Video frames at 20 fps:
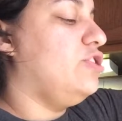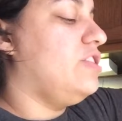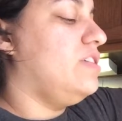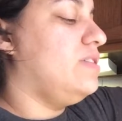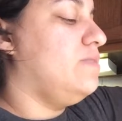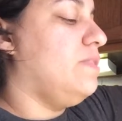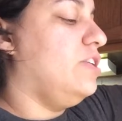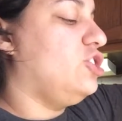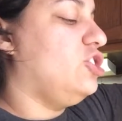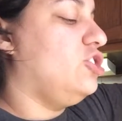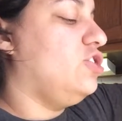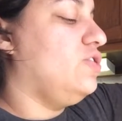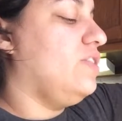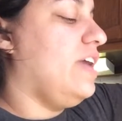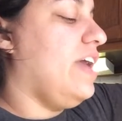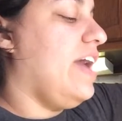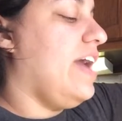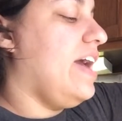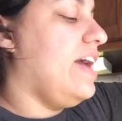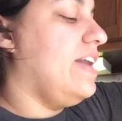as much as you
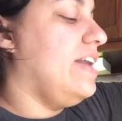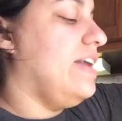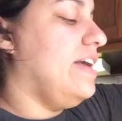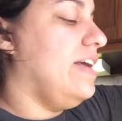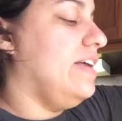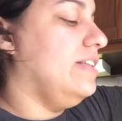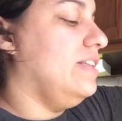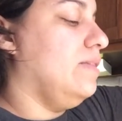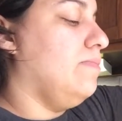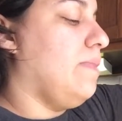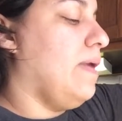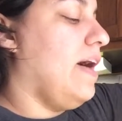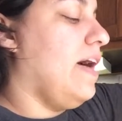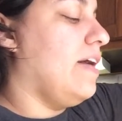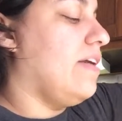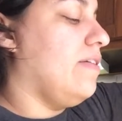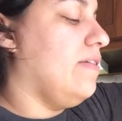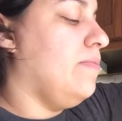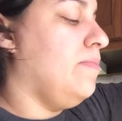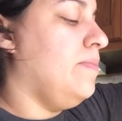can in the
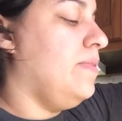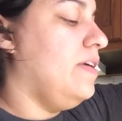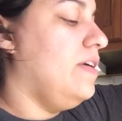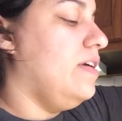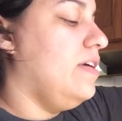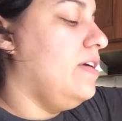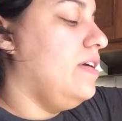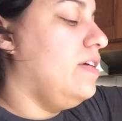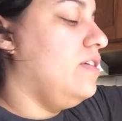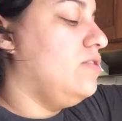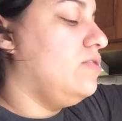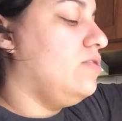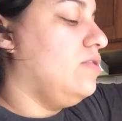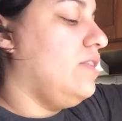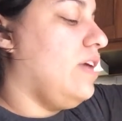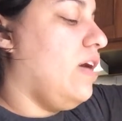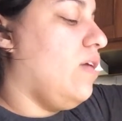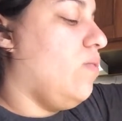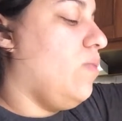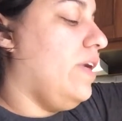bottom so
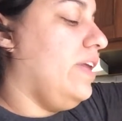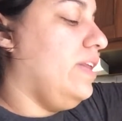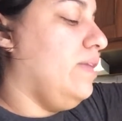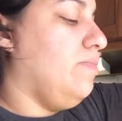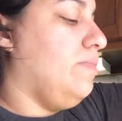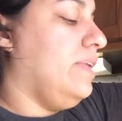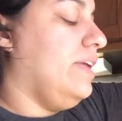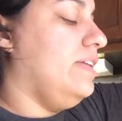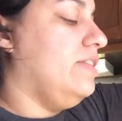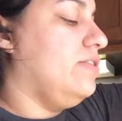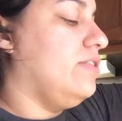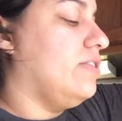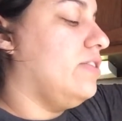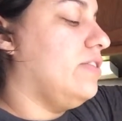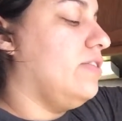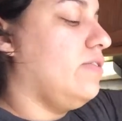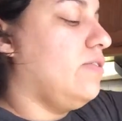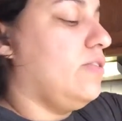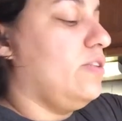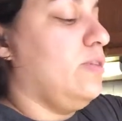that way the blender
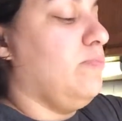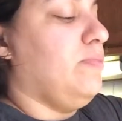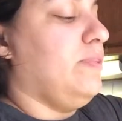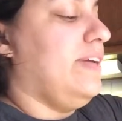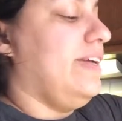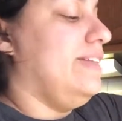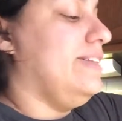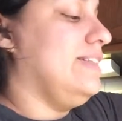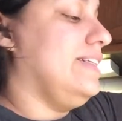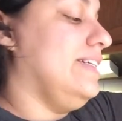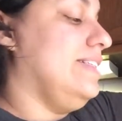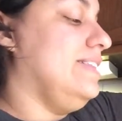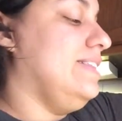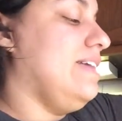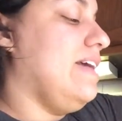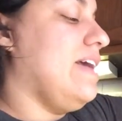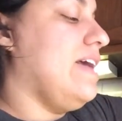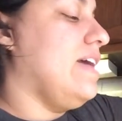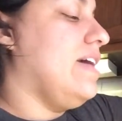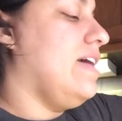or the blades can
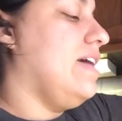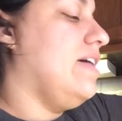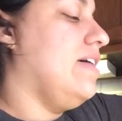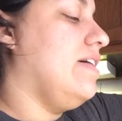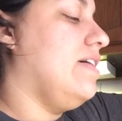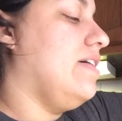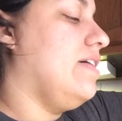take.